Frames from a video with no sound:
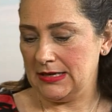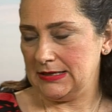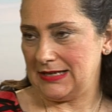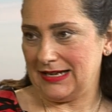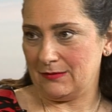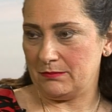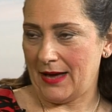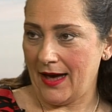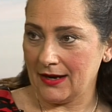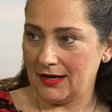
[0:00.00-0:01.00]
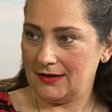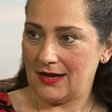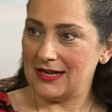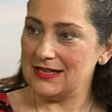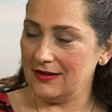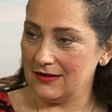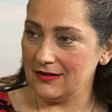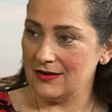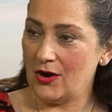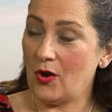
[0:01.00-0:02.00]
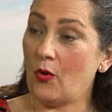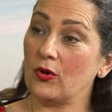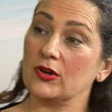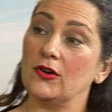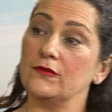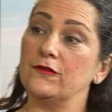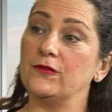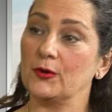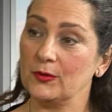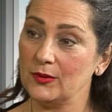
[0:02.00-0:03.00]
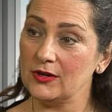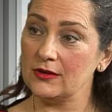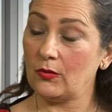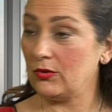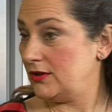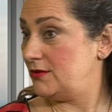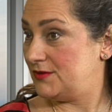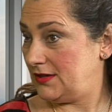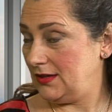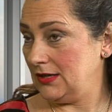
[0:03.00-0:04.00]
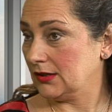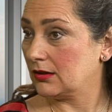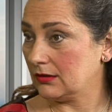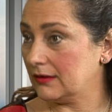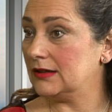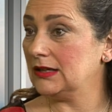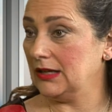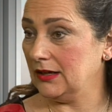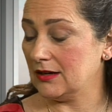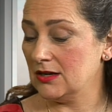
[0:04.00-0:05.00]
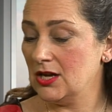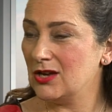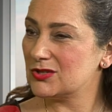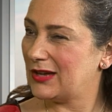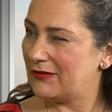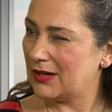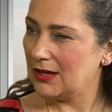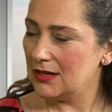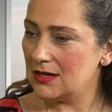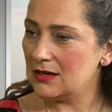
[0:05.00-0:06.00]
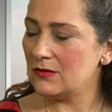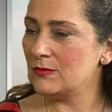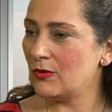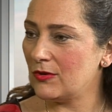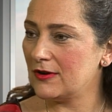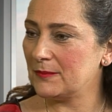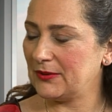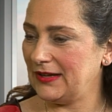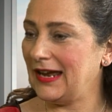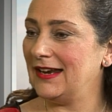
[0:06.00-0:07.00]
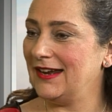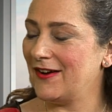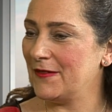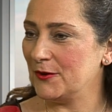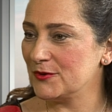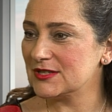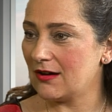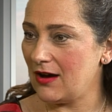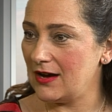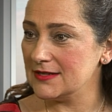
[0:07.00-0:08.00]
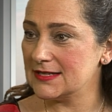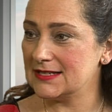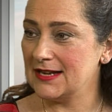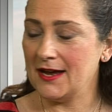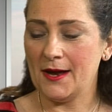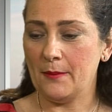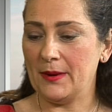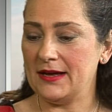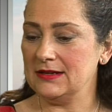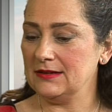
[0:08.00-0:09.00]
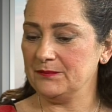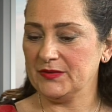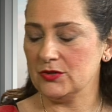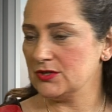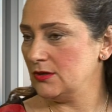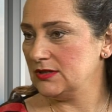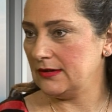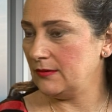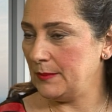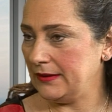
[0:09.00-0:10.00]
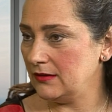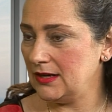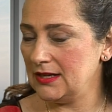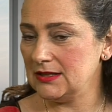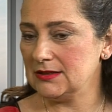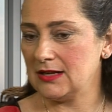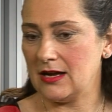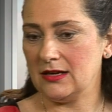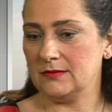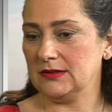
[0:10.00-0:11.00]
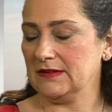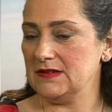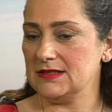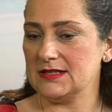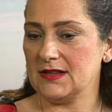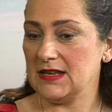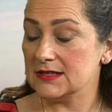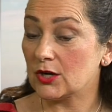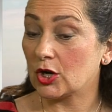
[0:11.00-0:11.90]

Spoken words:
take it back a year or go forward or use it in the current year. So you have a little more planning on those costs, but there's no doubt about it, Liz, these are